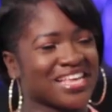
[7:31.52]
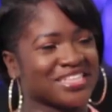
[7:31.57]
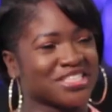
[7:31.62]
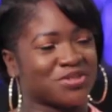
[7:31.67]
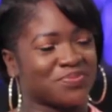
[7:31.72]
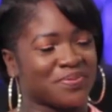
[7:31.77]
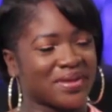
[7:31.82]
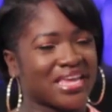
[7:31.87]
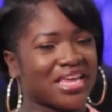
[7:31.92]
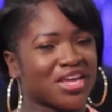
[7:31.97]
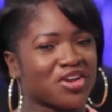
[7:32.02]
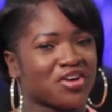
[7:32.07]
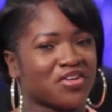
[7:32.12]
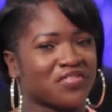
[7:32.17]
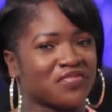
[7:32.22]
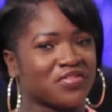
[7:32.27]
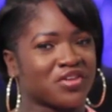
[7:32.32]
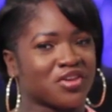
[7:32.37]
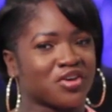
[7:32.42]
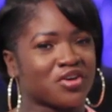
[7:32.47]
And speaking
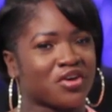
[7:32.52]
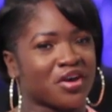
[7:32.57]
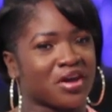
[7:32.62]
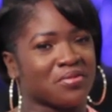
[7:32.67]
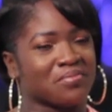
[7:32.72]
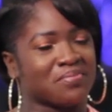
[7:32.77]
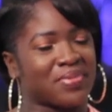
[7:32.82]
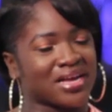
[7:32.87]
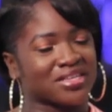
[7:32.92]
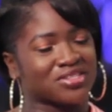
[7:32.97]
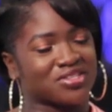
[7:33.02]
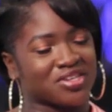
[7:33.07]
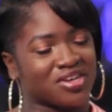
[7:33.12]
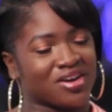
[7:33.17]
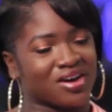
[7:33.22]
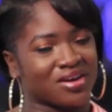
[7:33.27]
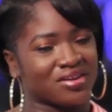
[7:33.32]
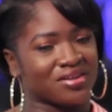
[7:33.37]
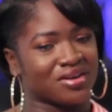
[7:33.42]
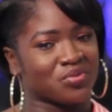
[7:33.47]
of you going back to
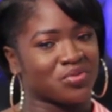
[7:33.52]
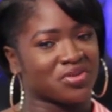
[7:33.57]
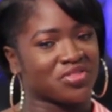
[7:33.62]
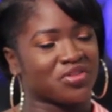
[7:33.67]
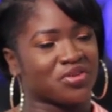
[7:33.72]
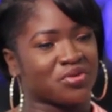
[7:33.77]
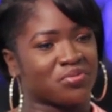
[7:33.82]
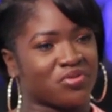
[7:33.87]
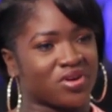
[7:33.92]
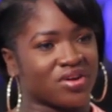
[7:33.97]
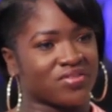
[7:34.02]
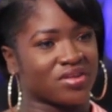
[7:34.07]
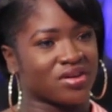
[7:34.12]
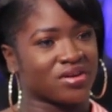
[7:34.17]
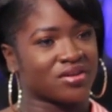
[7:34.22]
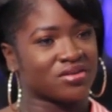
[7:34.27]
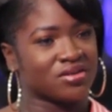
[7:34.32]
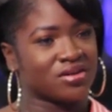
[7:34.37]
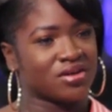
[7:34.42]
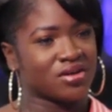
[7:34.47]
Ghana with your
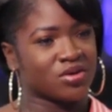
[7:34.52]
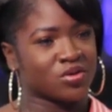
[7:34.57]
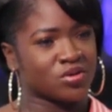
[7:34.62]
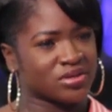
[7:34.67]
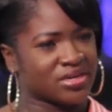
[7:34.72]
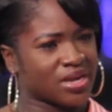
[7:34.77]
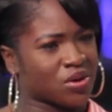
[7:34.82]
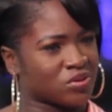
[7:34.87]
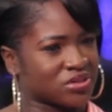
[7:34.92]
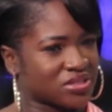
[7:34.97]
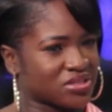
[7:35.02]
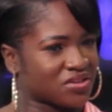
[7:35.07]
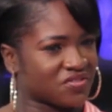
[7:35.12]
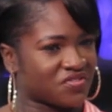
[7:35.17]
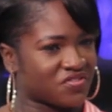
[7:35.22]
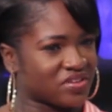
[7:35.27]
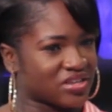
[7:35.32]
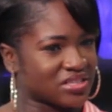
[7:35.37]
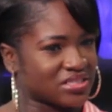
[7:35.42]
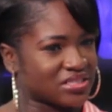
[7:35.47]
brother, that wasn't the
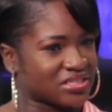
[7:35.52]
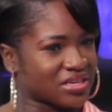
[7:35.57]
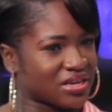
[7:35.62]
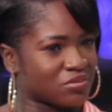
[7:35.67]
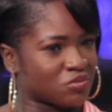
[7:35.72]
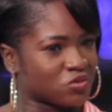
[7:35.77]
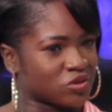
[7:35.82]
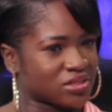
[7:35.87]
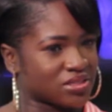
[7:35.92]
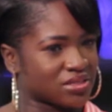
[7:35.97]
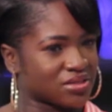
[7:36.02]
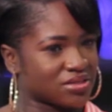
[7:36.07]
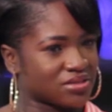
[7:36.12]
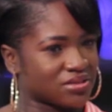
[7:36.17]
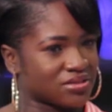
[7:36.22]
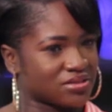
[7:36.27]
first time, was it?